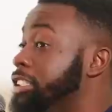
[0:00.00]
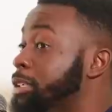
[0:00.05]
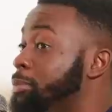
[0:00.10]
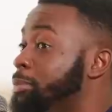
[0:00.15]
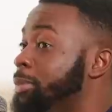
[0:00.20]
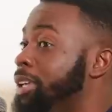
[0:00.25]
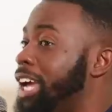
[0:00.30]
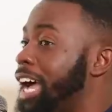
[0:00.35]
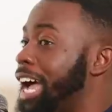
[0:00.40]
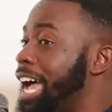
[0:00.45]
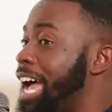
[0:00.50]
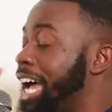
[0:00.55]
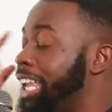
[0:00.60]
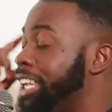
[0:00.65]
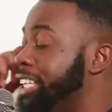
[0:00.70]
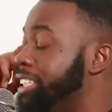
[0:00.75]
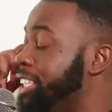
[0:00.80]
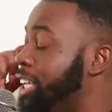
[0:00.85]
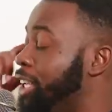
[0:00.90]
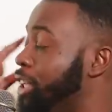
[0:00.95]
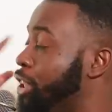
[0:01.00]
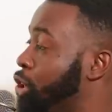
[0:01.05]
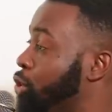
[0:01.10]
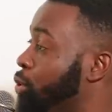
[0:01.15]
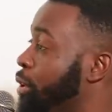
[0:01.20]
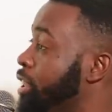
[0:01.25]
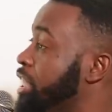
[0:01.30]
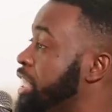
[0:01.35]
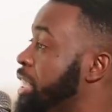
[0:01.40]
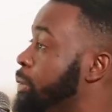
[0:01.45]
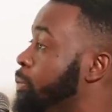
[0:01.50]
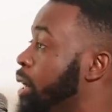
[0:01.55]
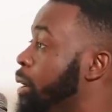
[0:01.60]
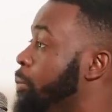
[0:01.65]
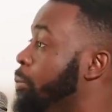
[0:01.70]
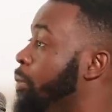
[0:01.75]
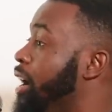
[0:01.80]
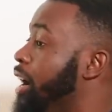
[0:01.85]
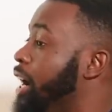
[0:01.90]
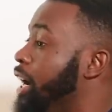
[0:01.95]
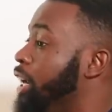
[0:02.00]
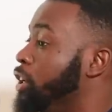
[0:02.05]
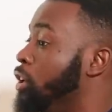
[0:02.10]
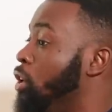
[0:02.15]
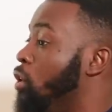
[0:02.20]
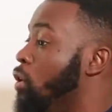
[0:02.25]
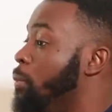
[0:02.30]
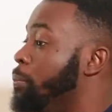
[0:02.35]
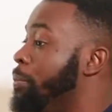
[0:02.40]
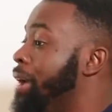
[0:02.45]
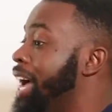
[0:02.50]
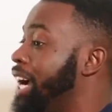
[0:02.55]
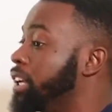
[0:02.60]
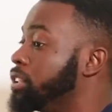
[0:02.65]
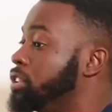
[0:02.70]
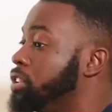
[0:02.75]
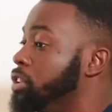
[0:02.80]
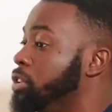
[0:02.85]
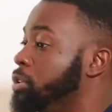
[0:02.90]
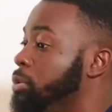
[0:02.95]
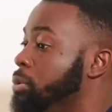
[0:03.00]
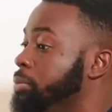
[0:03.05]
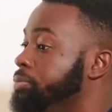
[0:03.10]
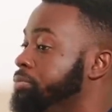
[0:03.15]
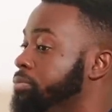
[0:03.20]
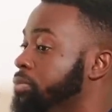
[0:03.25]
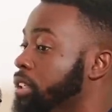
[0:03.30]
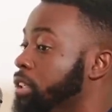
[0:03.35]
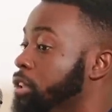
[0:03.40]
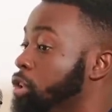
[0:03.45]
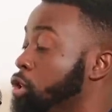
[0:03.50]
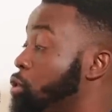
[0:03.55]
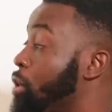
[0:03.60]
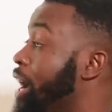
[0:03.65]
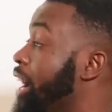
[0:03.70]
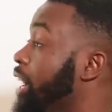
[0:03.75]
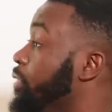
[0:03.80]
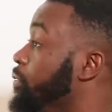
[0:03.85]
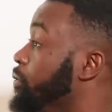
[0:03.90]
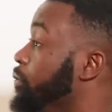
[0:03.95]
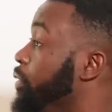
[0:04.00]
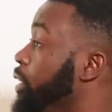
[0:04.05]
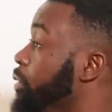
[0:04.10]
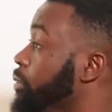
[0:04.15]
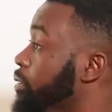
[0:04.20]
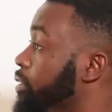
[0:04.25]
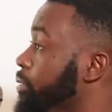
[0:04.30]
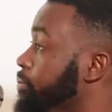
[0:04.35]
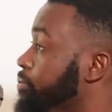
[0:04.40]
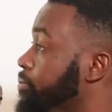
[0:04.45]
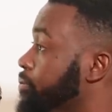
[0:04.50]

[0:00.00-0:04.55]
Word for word: to me I had this illustration in my mind going back to track and field.